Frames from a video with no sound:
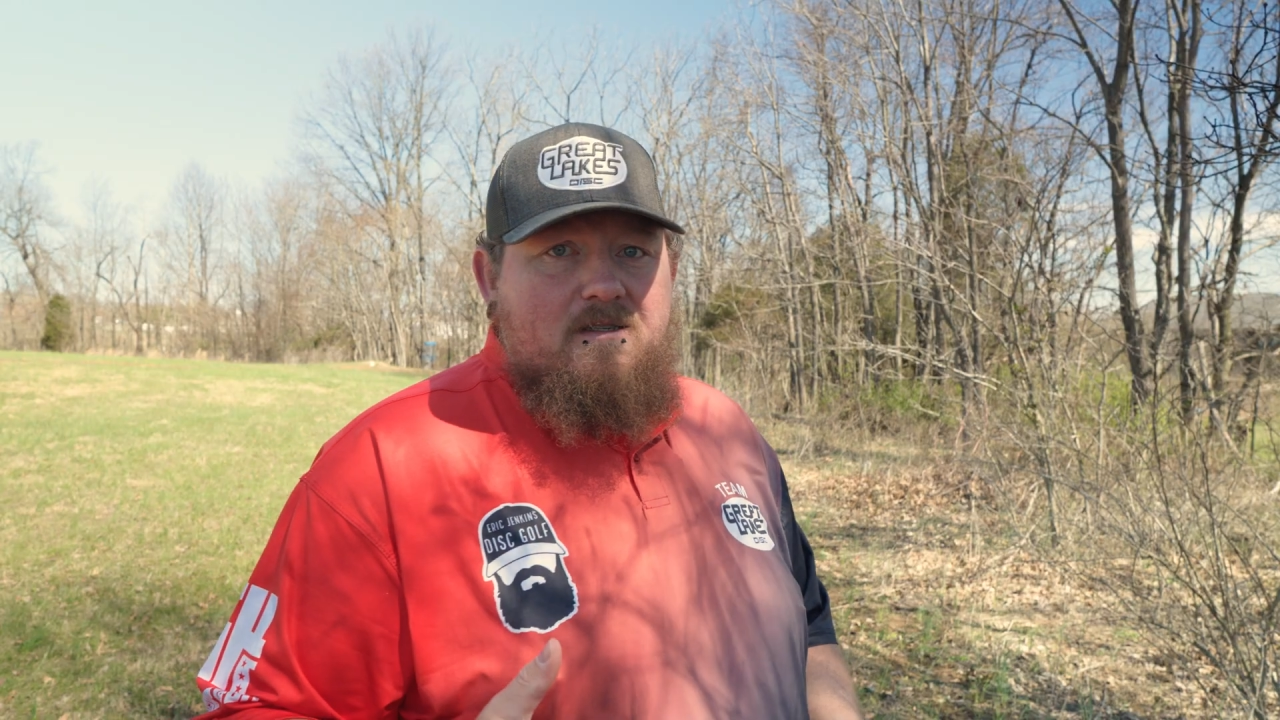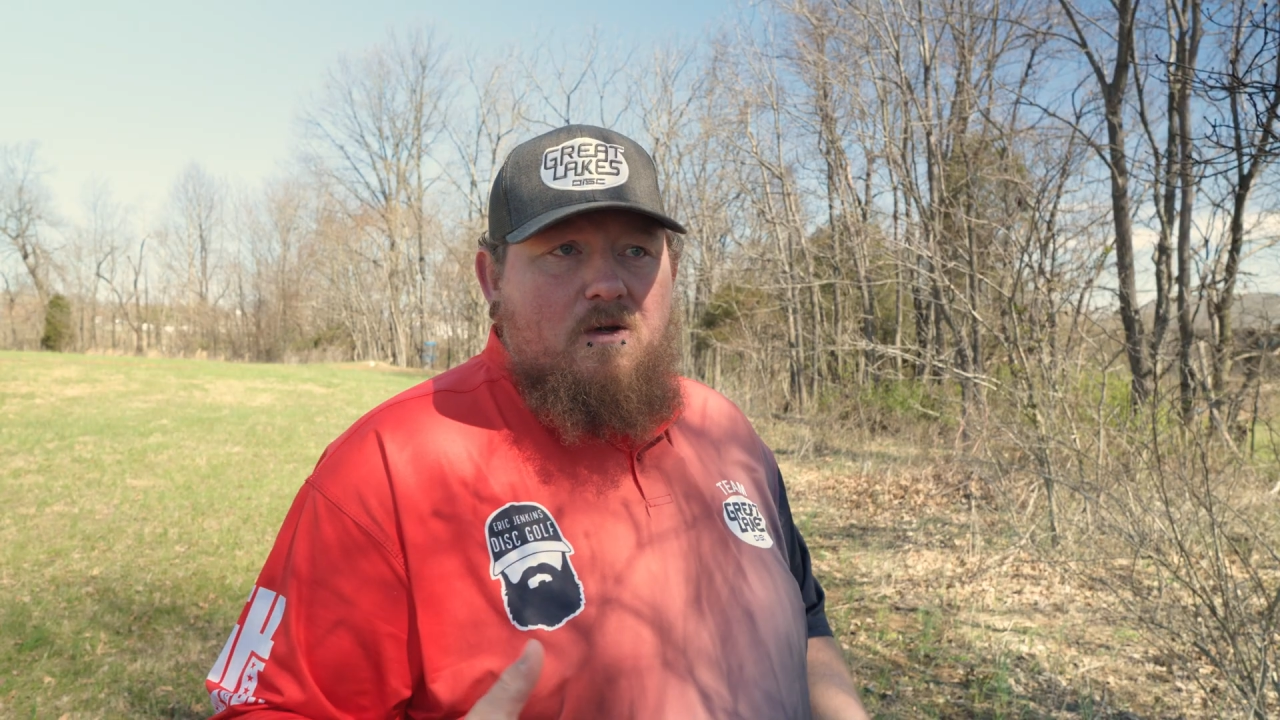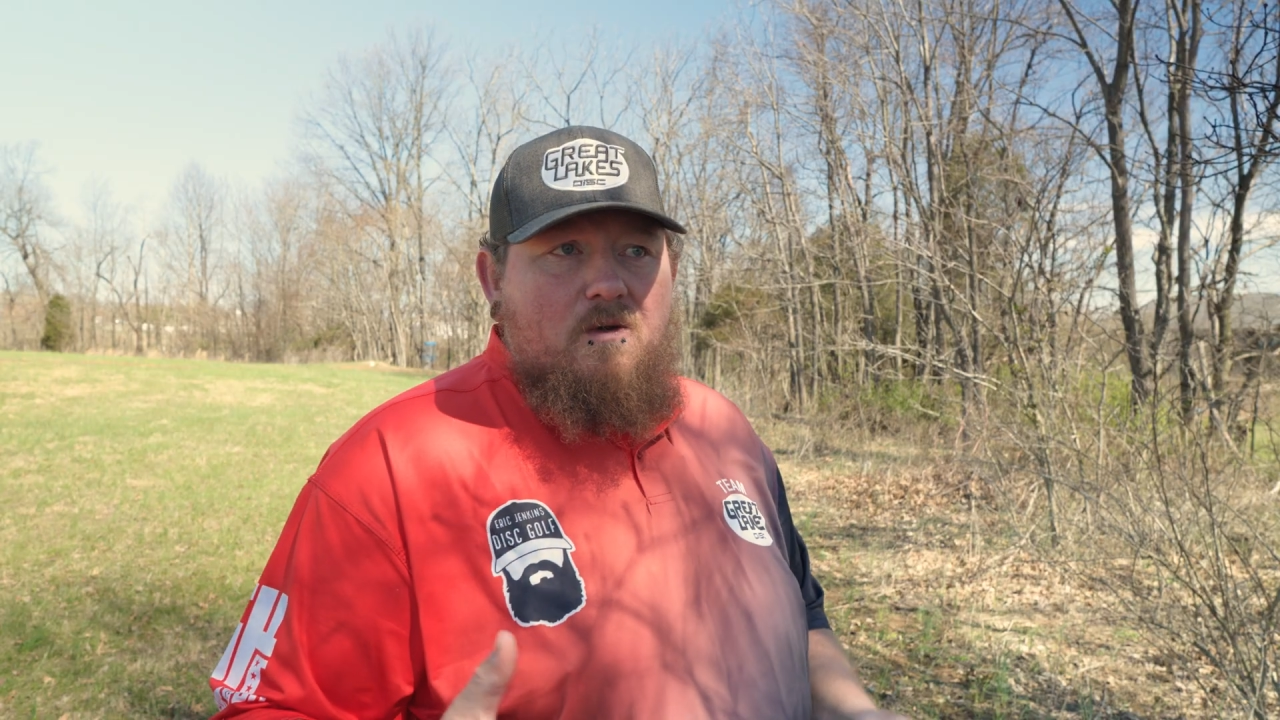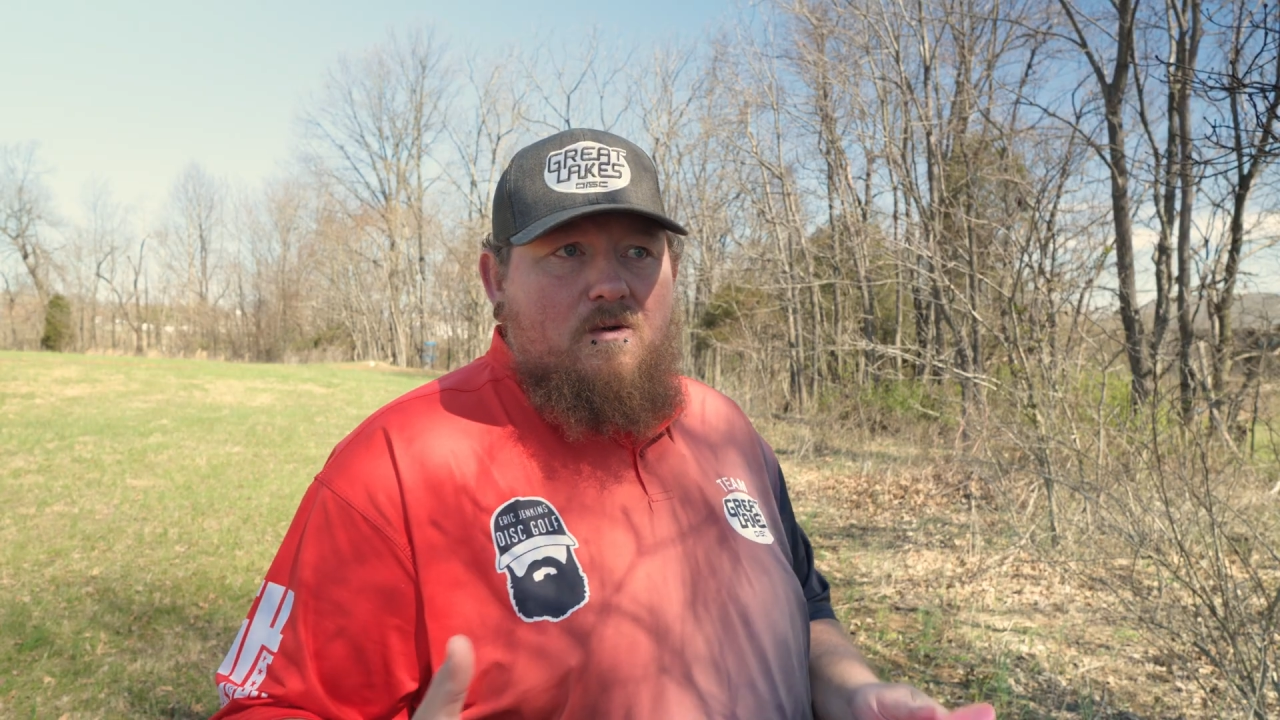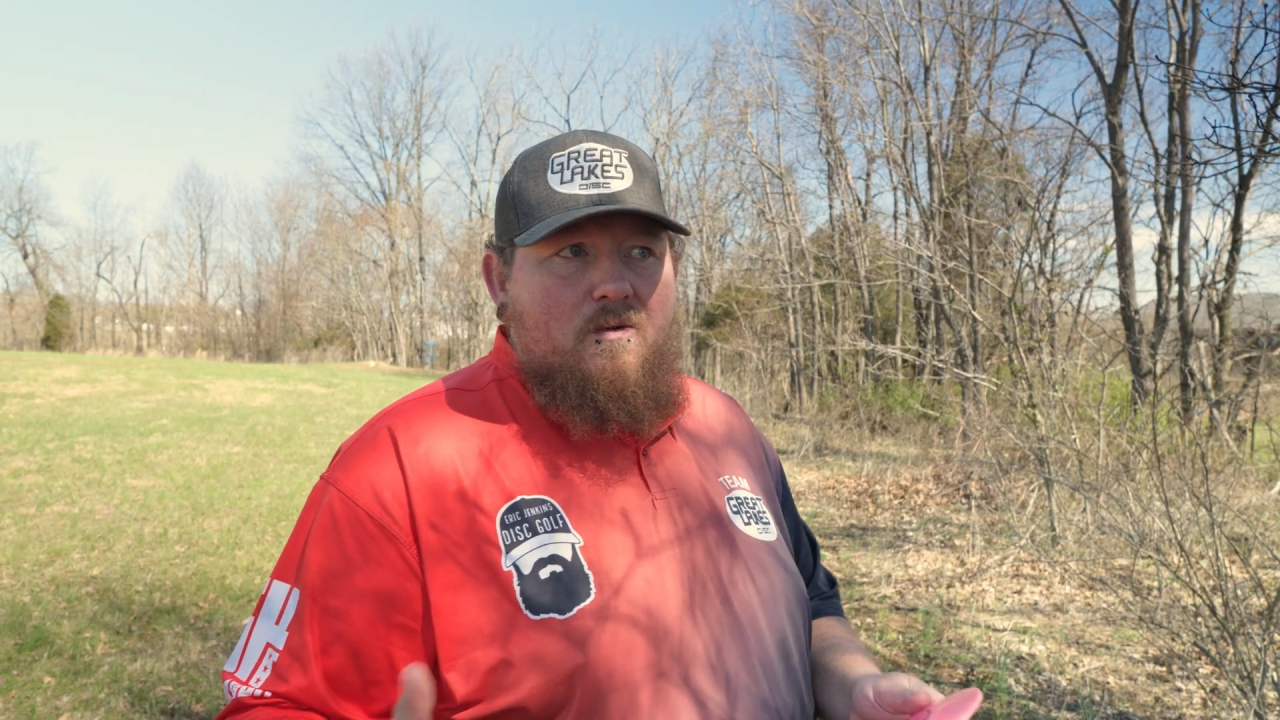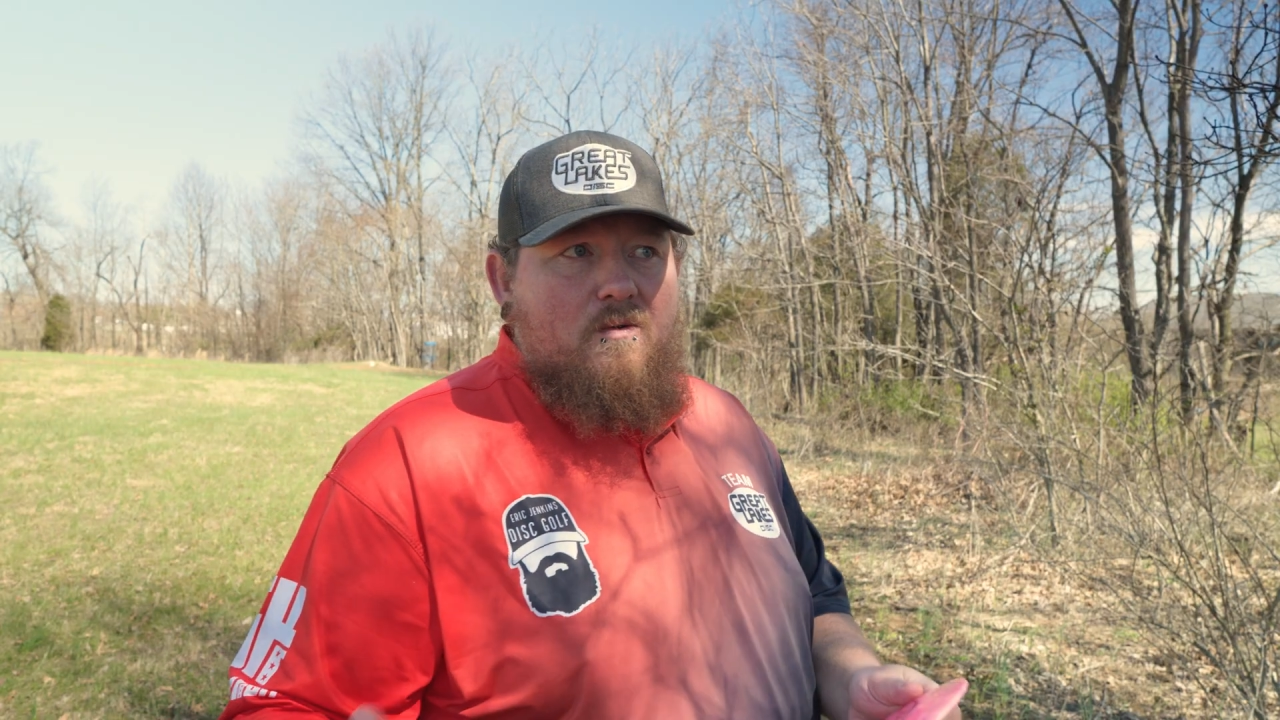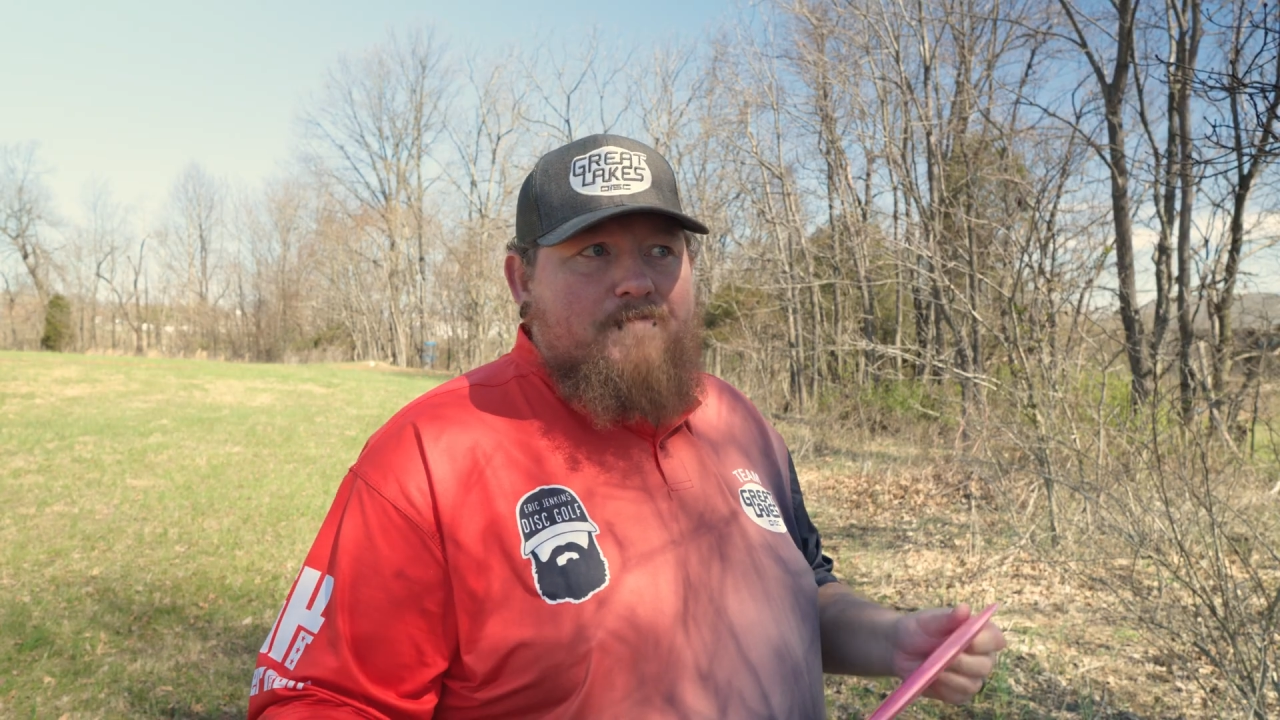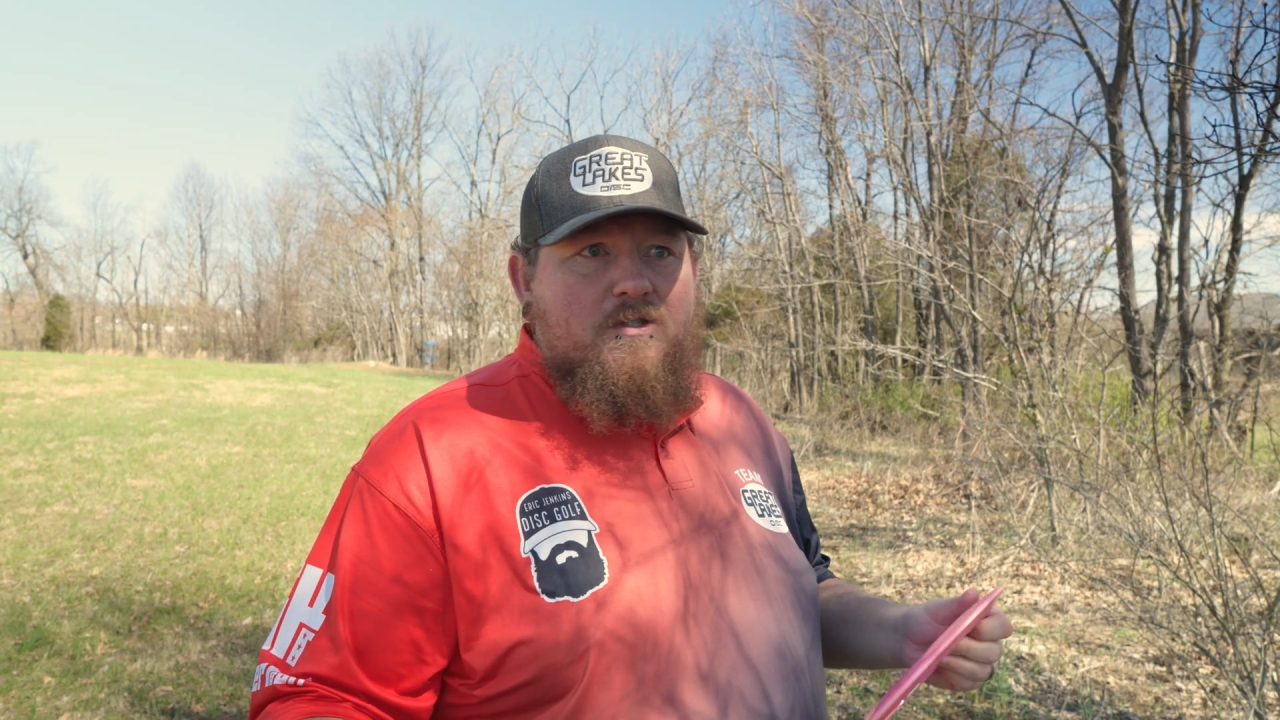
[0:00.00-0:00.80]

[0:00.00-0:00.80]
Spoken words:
to